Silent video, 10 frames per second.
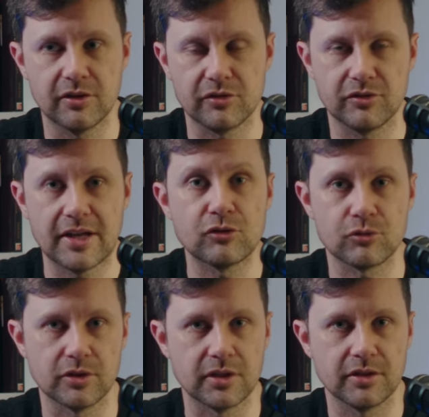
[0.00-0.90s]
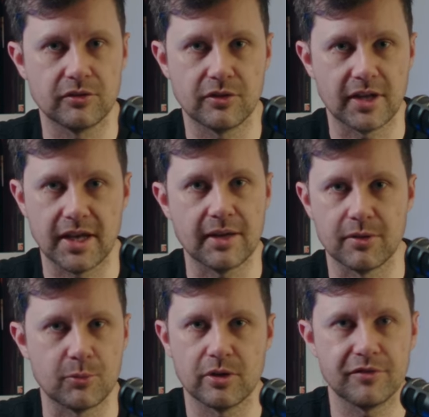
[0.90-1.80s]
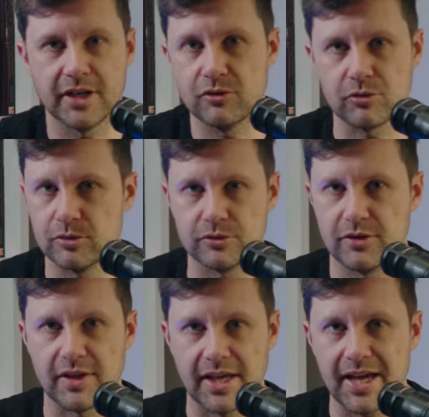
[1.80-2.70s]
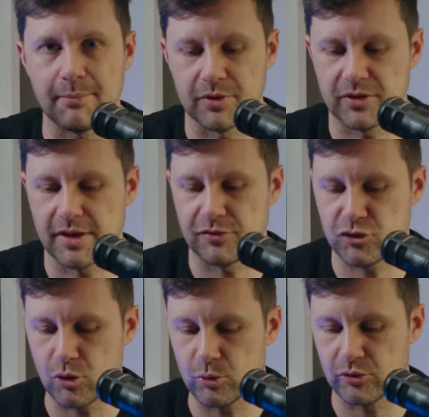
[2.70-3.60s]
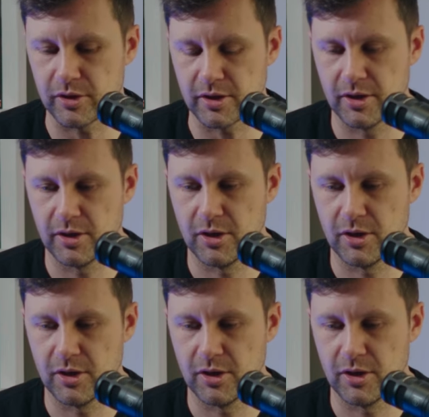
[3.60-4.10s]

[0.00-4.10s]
central to the game. They weren't even integral to the game, but they've chosen